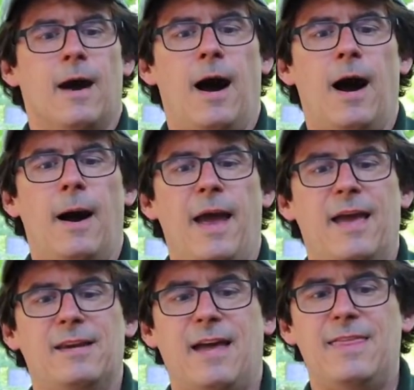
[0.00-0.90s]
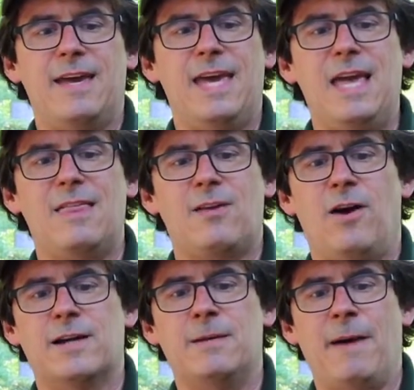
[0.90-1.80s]
And I think Keith
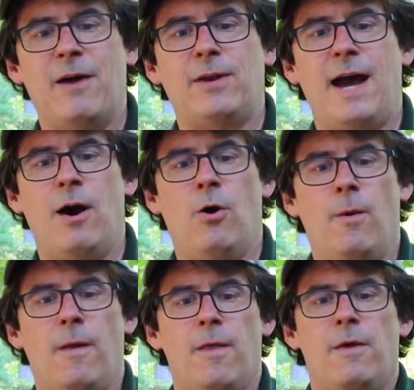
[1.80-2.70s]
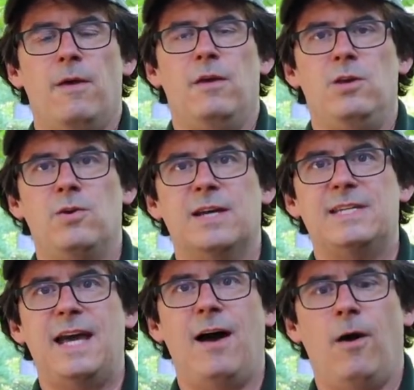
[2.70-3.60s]
talked about how you could
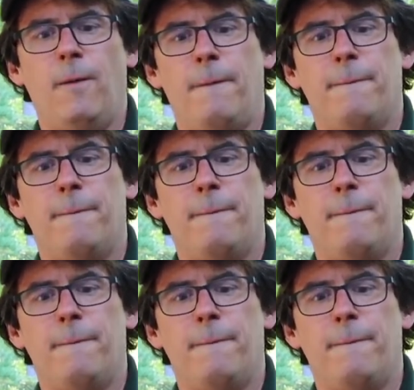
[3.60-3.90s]
tell